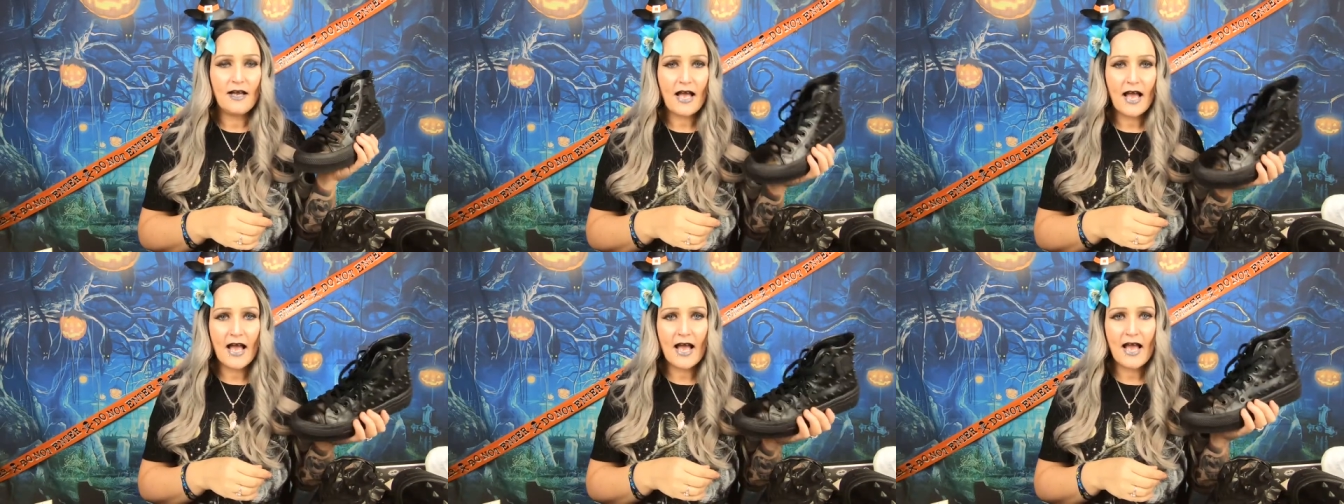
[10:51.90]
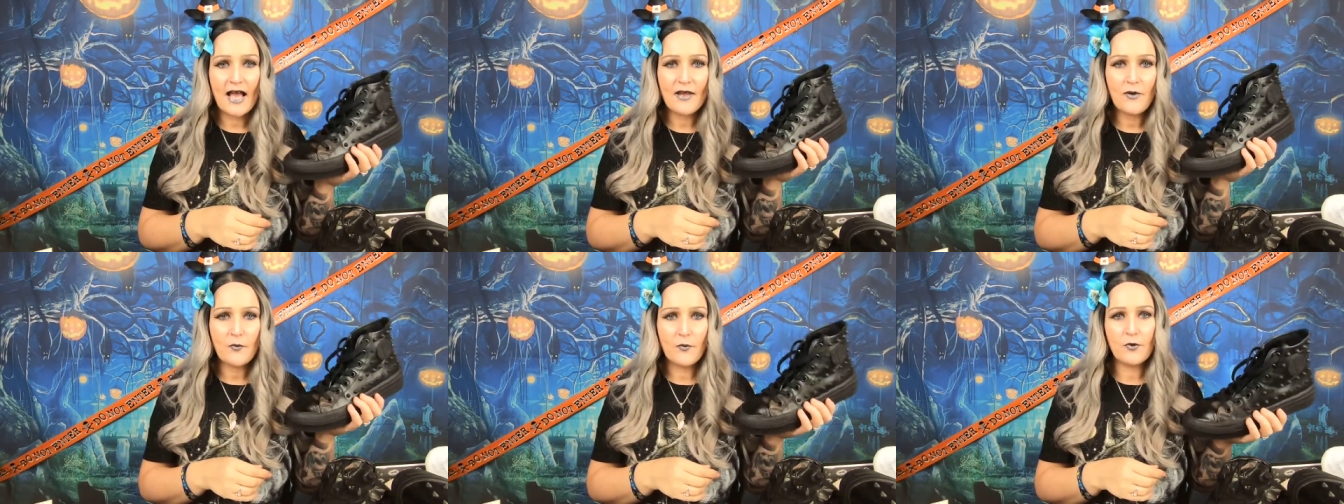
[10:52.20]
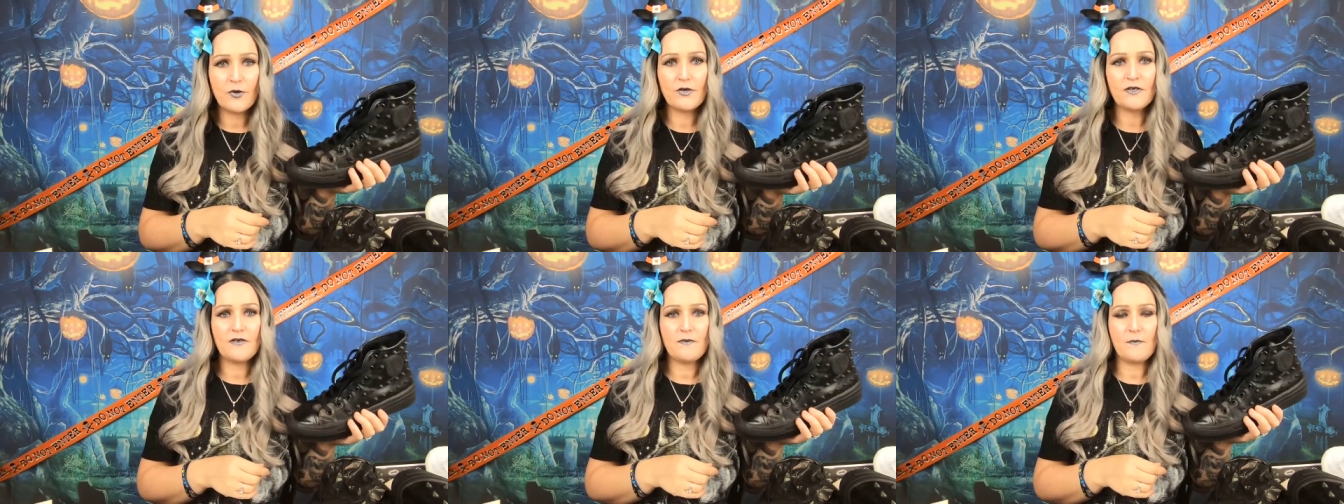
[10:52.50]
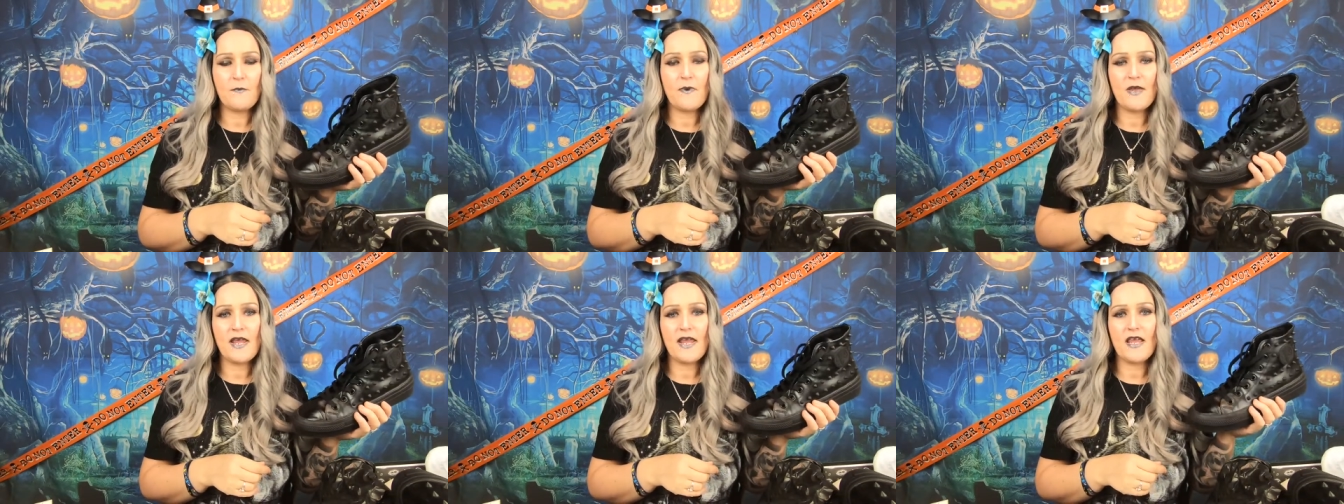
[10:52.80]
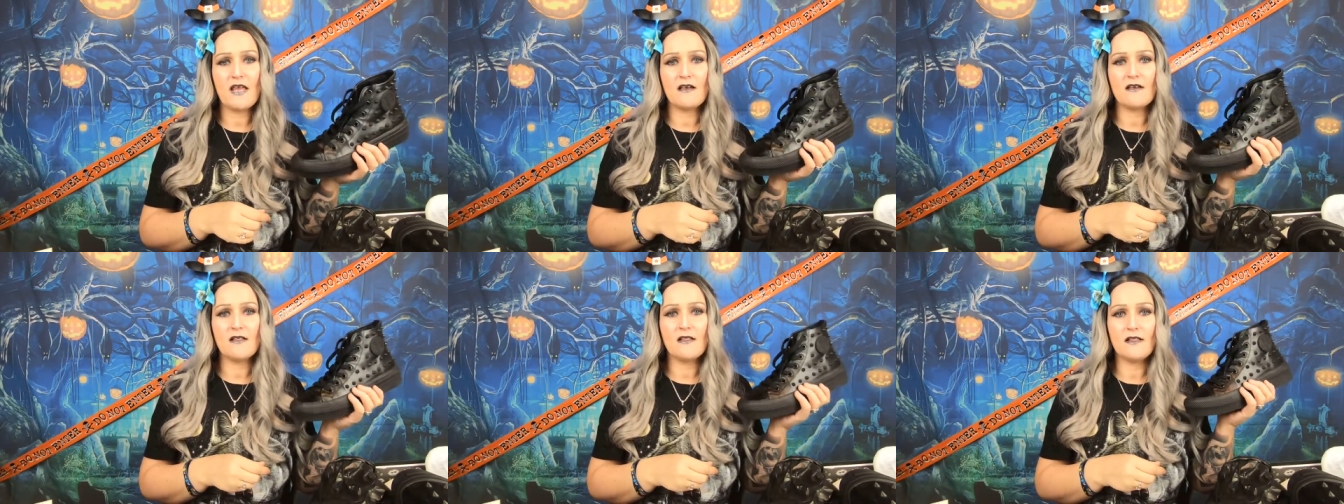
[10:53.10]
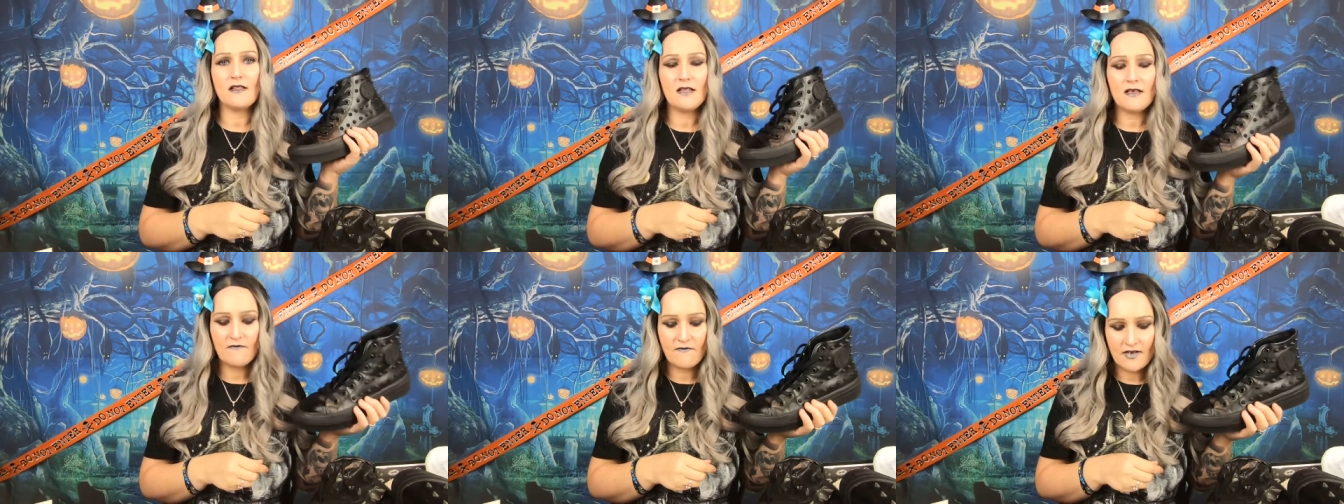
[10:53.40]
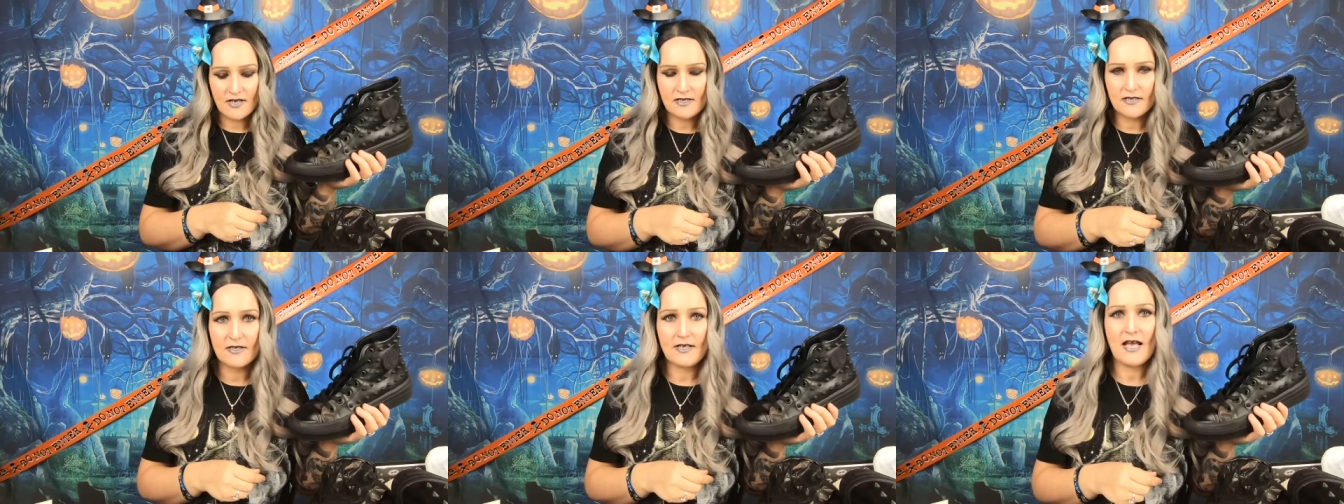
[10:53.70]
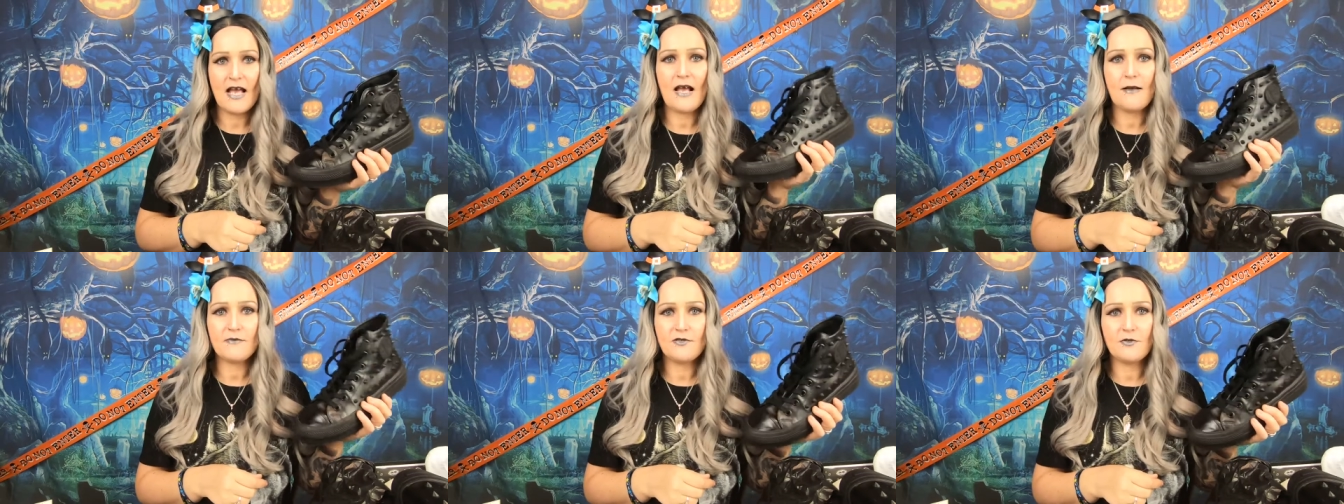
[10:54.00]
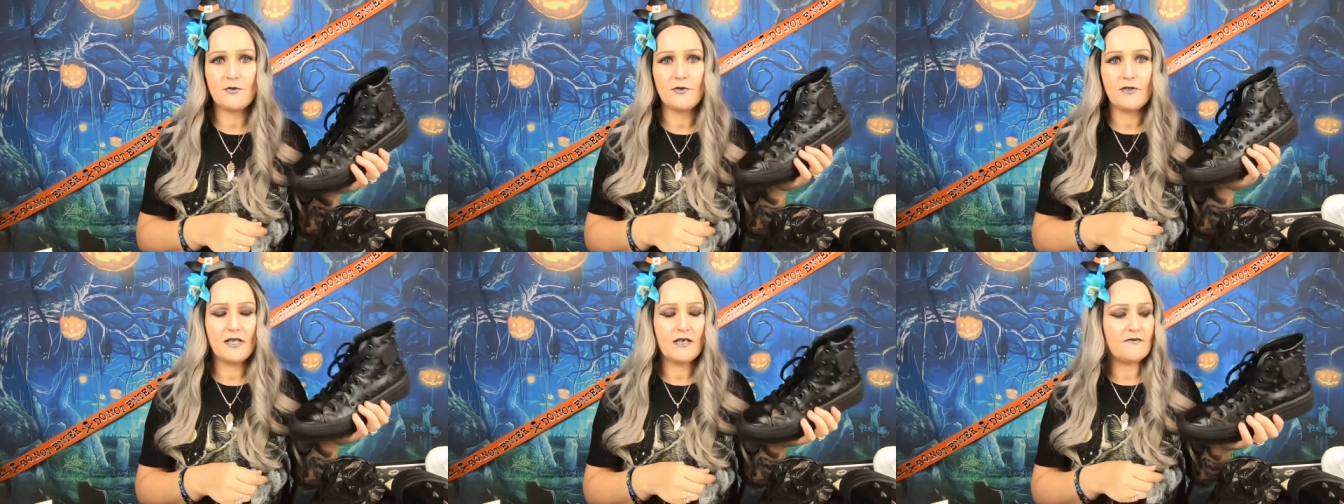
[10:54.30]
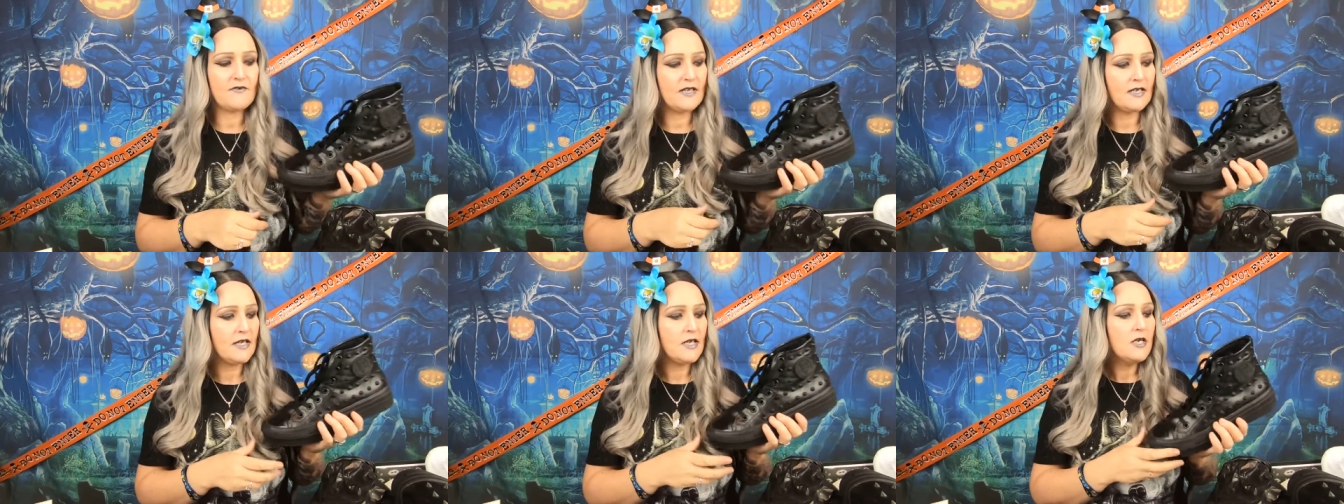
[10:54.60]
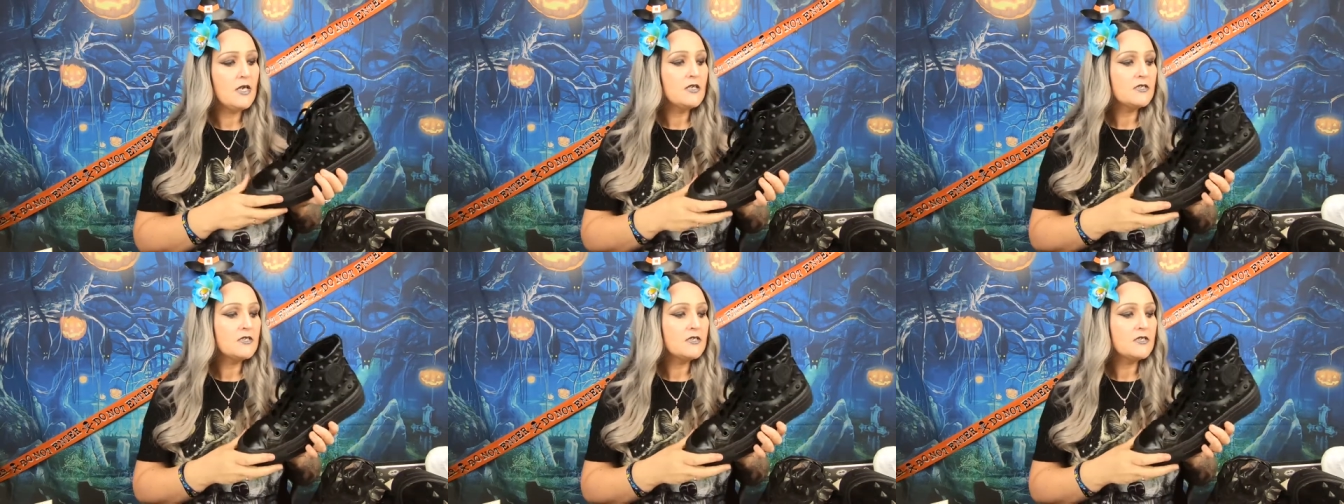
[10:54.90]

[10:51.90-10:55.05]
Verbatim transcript: I would be livid, absolutely livid.